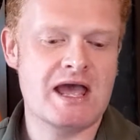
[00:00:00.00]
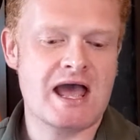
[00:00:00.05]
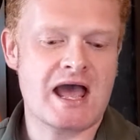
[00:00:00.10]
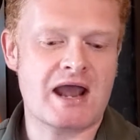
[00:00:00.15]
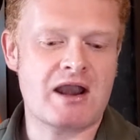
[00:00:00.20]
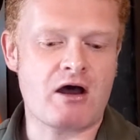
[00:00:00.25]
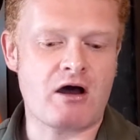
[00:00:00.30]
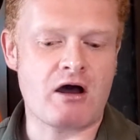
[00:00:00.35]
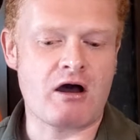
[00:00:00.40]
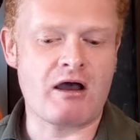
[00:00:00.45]

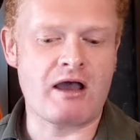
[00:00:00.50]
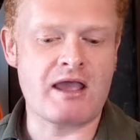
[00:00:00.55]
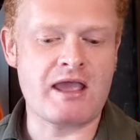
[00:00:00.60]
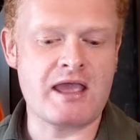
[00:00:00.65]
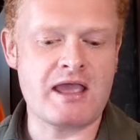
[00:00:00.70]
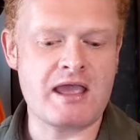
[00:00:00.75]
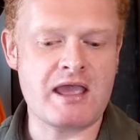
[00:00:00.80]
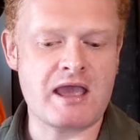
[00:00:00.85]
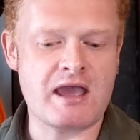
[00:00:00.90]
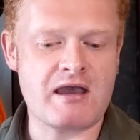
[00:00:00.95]
And
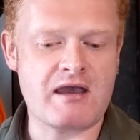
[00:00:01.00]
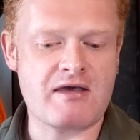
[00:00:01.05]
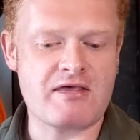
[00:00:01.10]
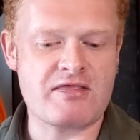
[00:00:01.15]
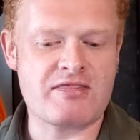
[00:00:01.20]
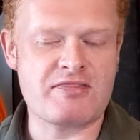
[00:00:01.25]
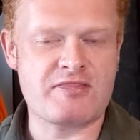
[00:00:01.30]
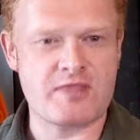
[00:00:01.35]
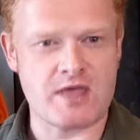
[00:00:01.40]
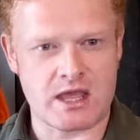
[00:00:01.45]
I
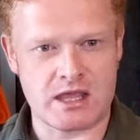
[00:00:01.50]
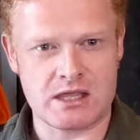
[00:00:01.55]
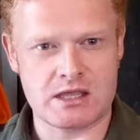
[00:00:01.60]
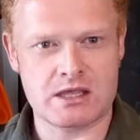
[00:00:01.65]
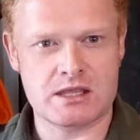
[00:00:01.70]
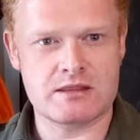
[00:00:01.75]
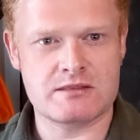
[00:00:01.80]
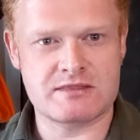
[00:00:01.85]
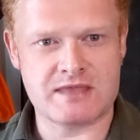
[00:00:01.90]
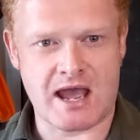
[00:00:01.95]

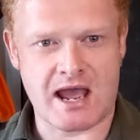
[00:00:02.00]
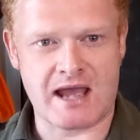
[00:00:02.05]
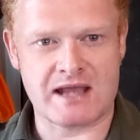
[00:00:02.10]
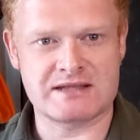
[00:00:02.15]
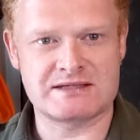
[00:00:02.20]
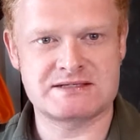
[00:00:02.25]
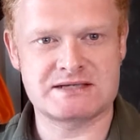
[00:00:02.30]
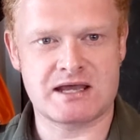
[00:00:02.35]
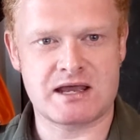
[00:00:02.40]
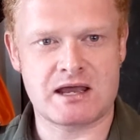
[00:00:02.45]
think
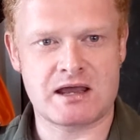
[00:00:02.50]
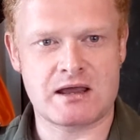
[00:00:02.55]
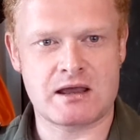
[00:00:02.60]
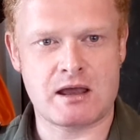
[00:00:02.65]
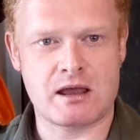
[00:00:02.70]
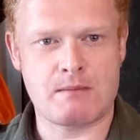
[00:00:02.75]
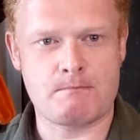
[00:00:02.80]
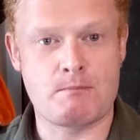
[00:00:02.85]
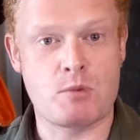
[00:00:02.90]
that uh,